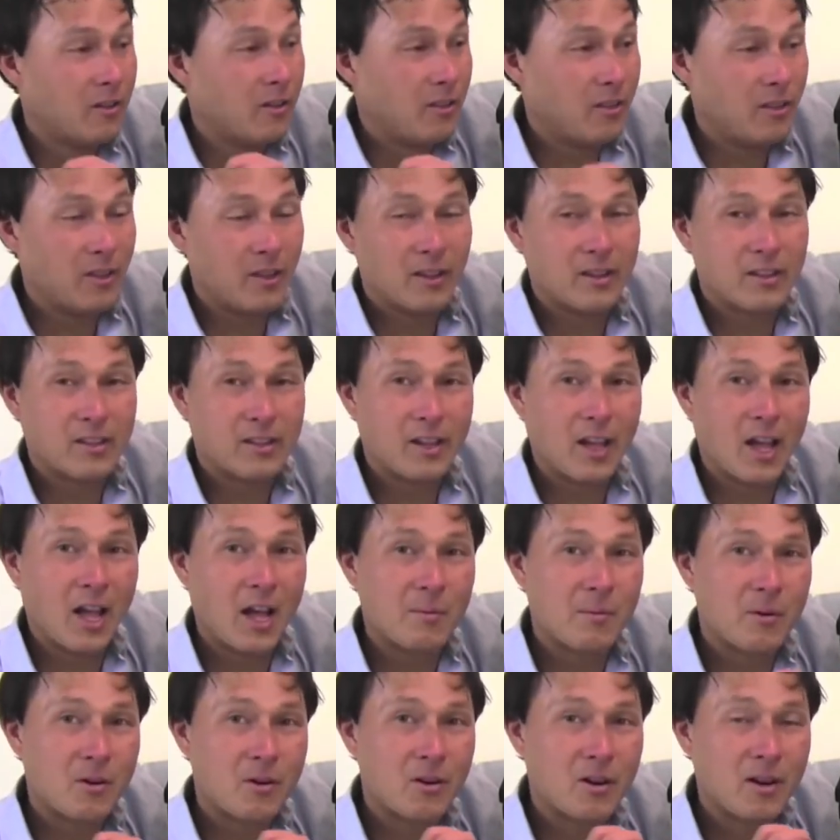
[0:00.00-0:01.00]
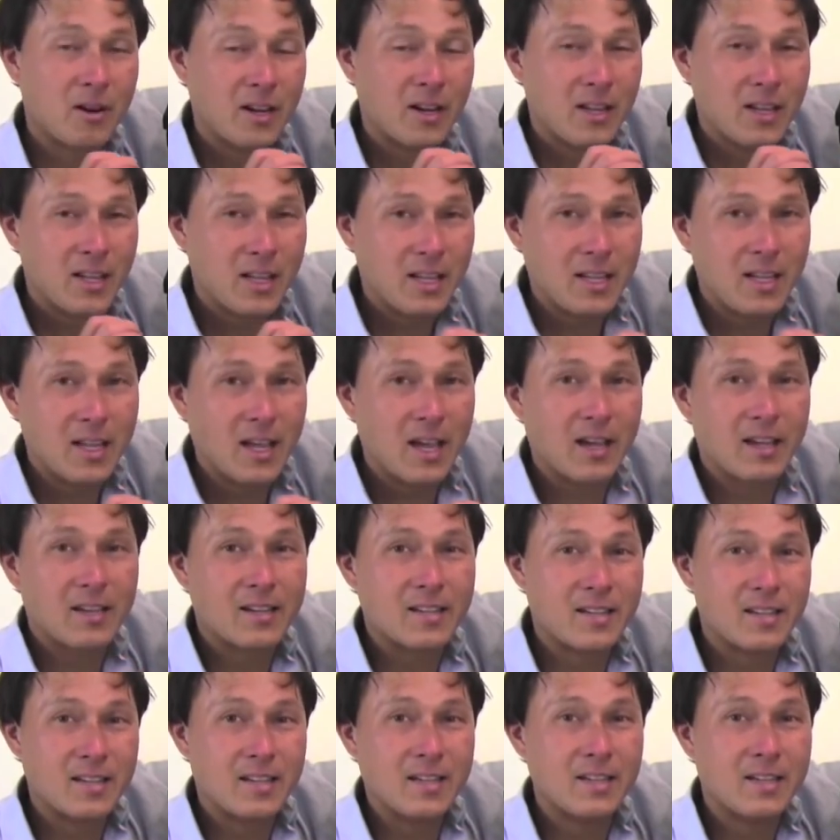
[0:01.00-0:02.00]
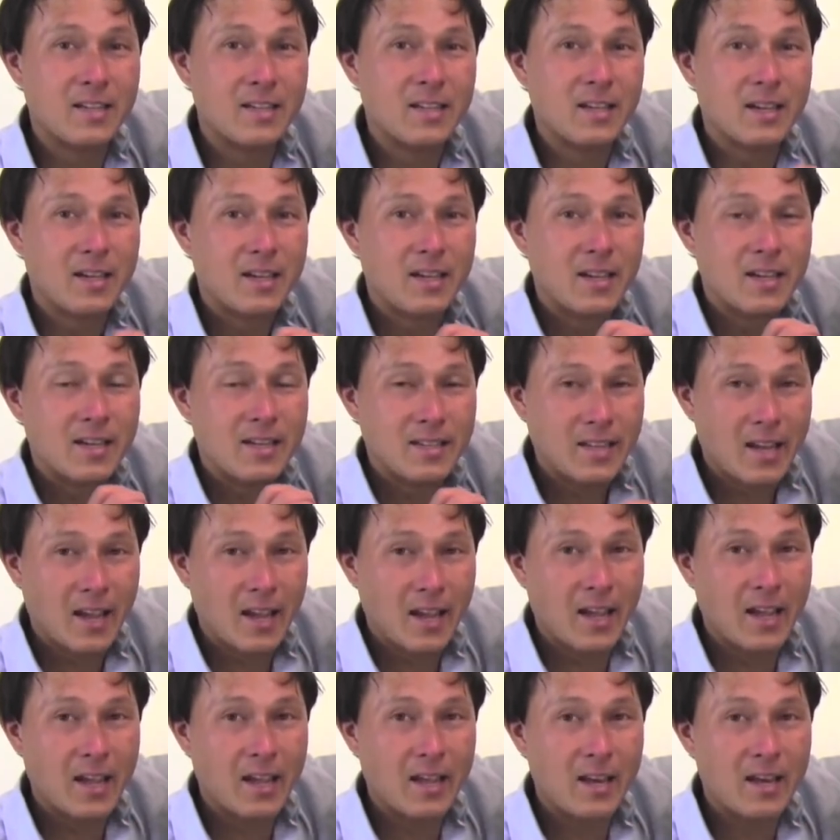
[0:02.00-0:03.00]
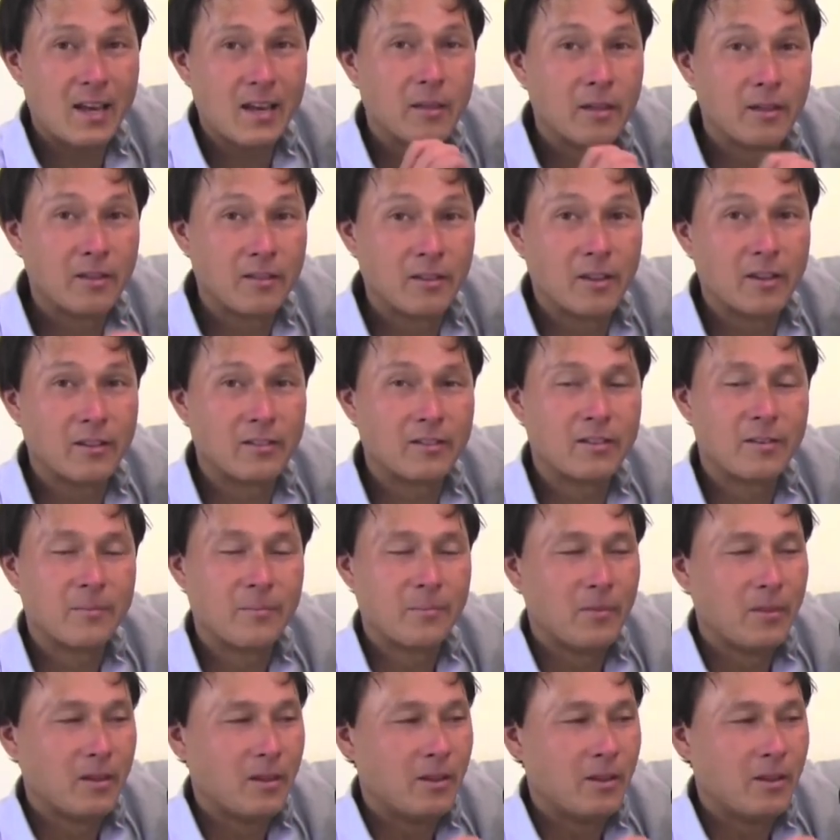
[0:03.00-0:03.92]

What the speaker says: the Excalibur EXC10 is it.